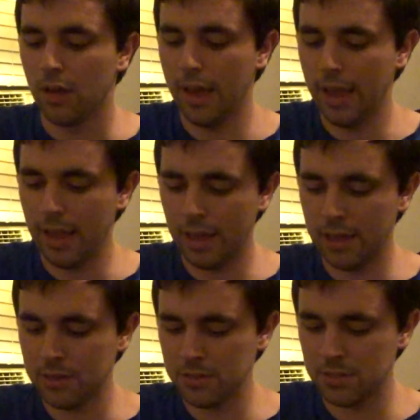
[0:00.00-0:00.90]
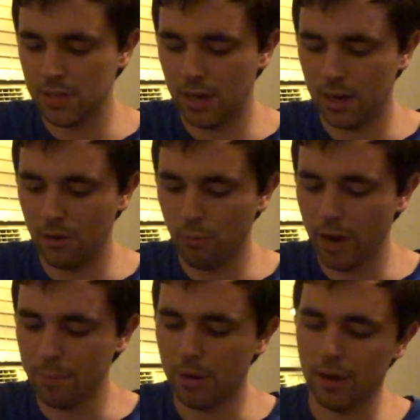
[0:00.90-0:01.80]
And uh,
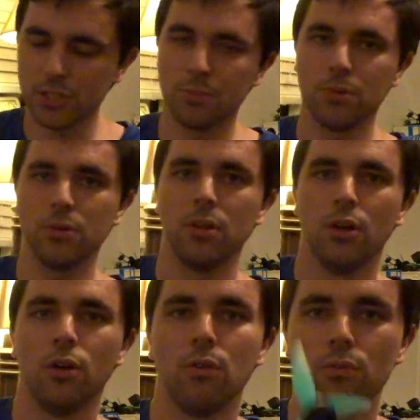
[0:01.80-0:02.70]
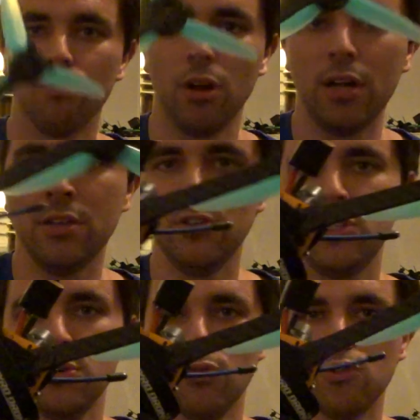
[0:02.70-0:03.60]
where possible, run
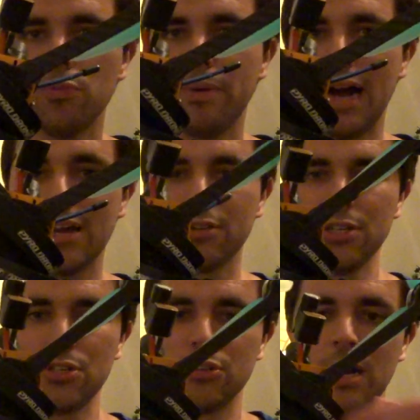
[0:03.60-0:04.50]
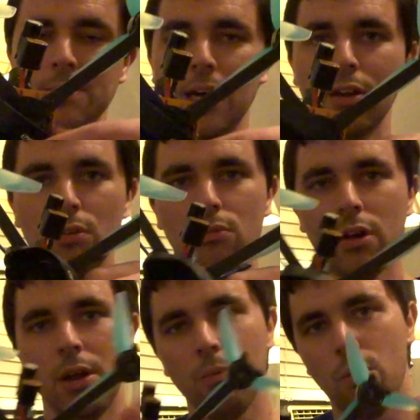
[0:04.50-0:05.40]
dual battery straps. I don't
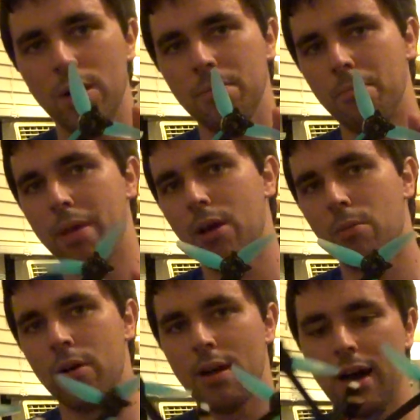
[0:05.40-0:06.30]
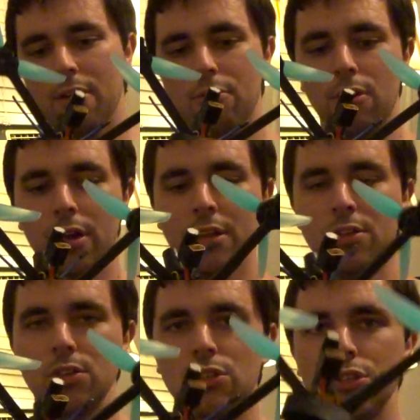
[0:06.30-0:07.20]
run one big one, I
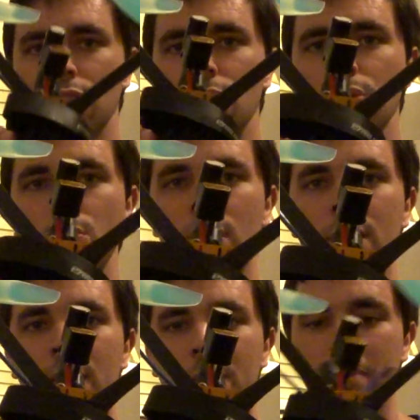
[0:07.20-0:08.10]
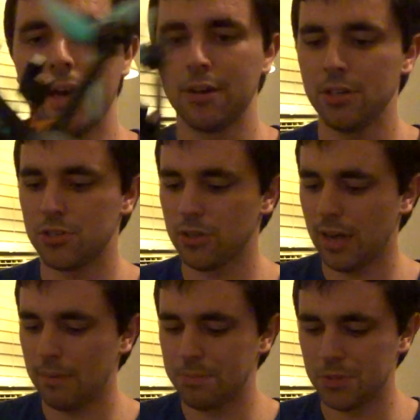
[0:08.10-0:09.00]
run two battery
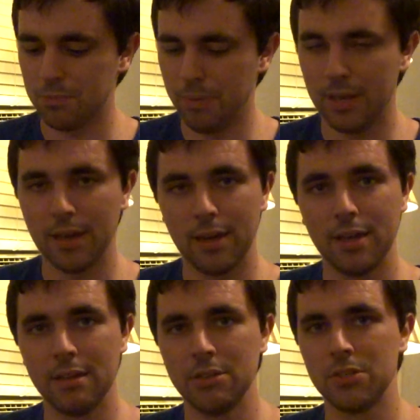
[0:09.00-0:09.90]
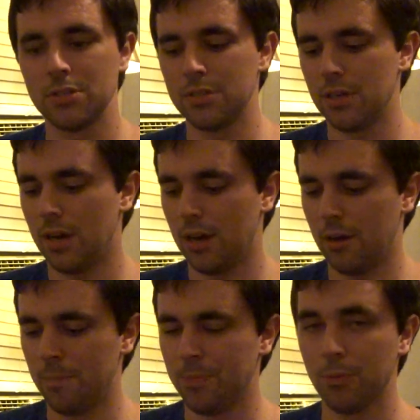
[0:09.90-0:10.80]
straps because
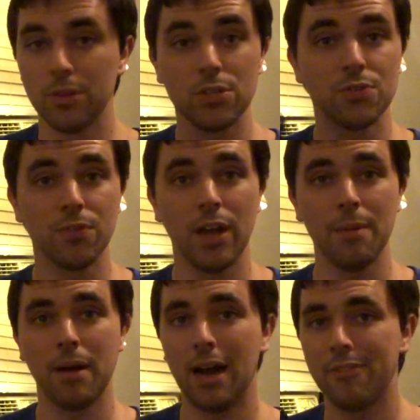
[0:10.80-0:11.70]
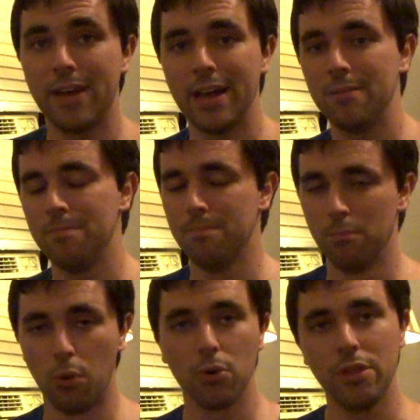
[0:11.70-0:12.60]
um, with this frame I've had
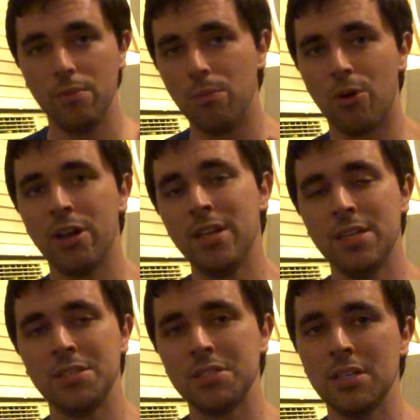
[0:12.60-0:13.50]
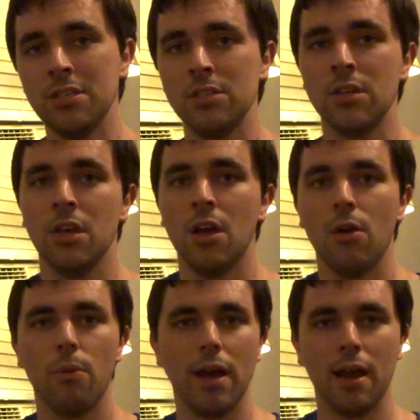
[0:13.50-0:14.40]
more than one instance
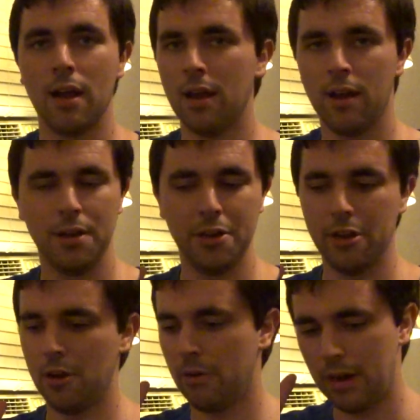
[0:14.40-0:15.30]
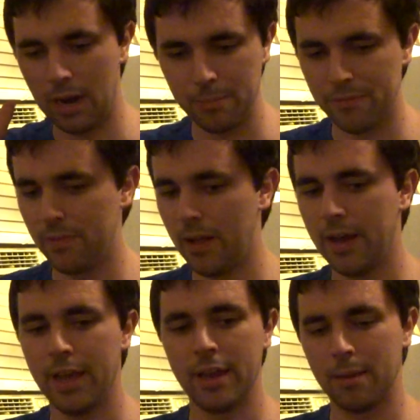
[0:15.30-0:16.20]
where you know I'm
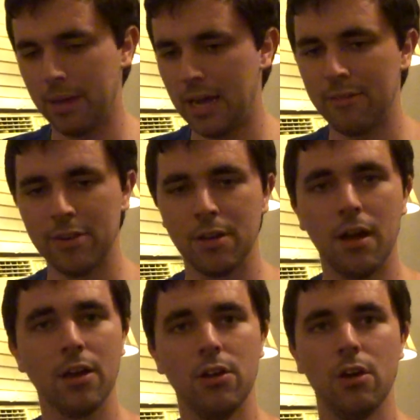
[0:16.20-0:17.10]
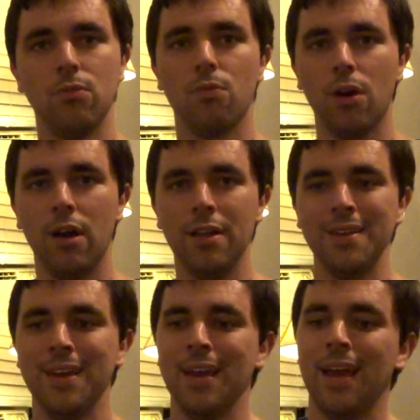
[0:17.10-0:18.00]
flying I'm having a, a good run
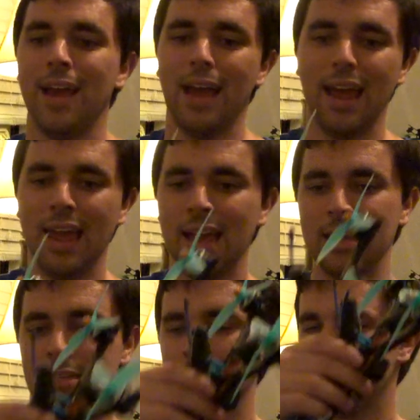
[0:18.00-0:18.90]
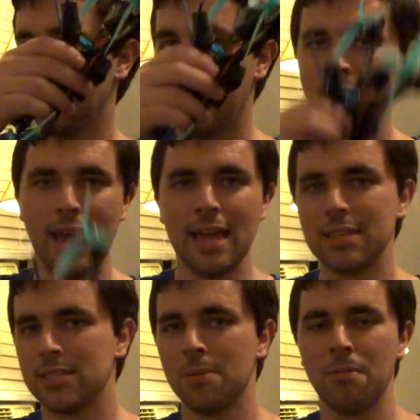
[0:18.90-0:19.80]
and I
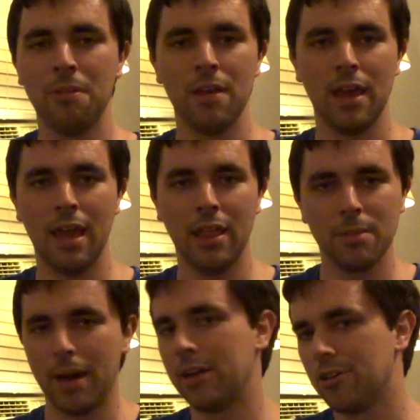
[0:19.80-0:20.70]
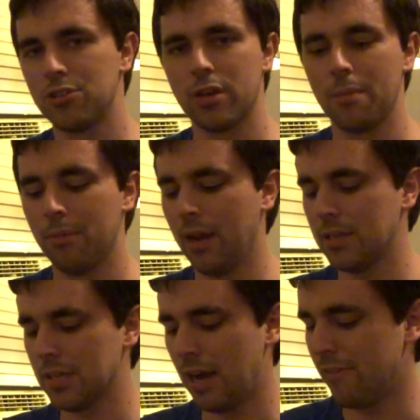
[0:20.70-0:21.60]
hit something and the battery strap
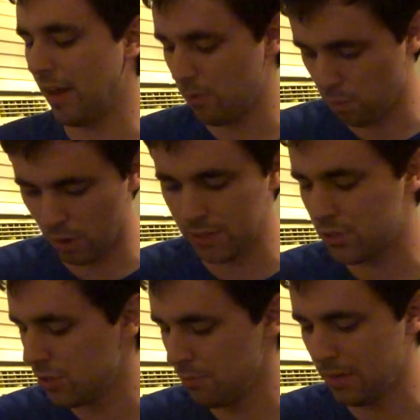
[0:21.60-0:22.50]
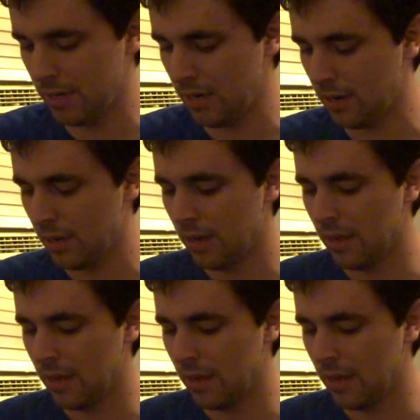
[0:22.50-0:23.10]
breaks I've had one too many